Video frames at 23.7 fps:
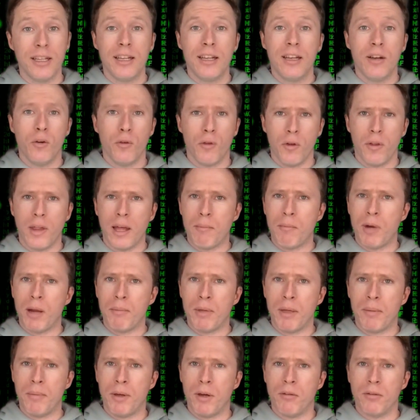although that might be
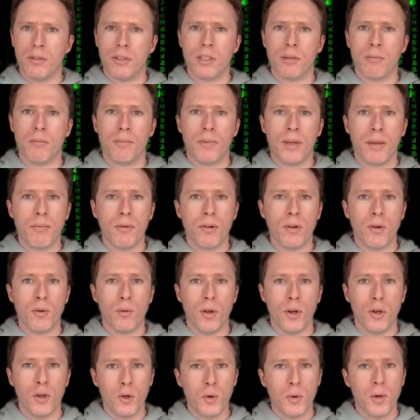beyond some people who are
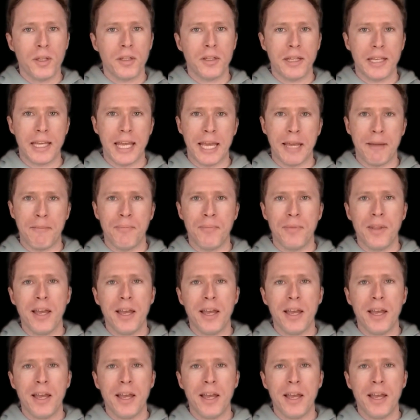newer to the game.